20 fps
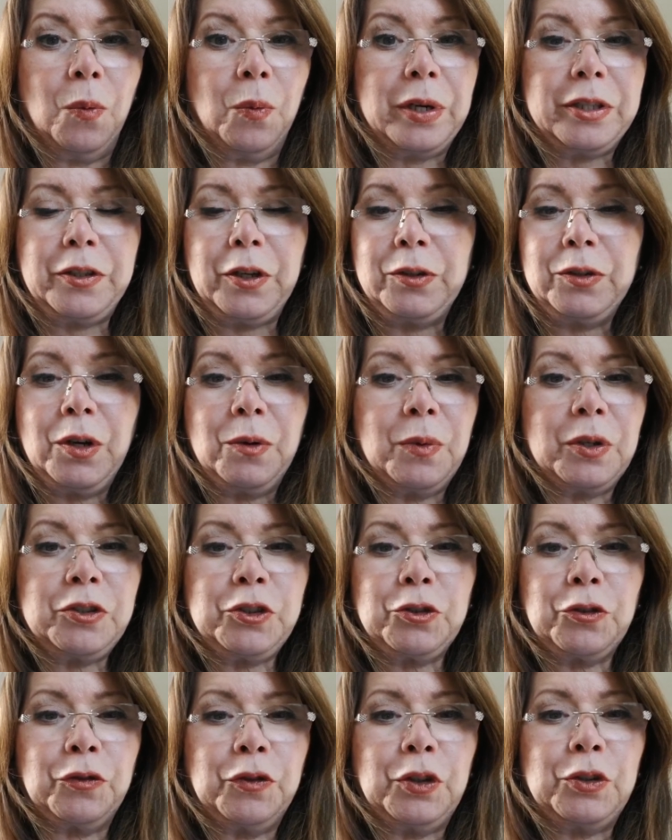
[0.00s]
We don't know
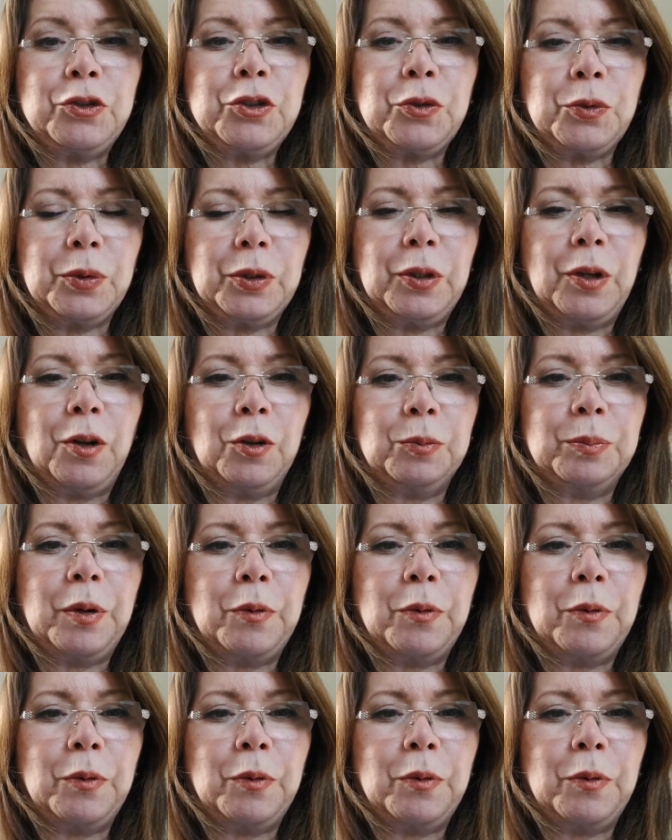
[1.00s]
what your future will hold,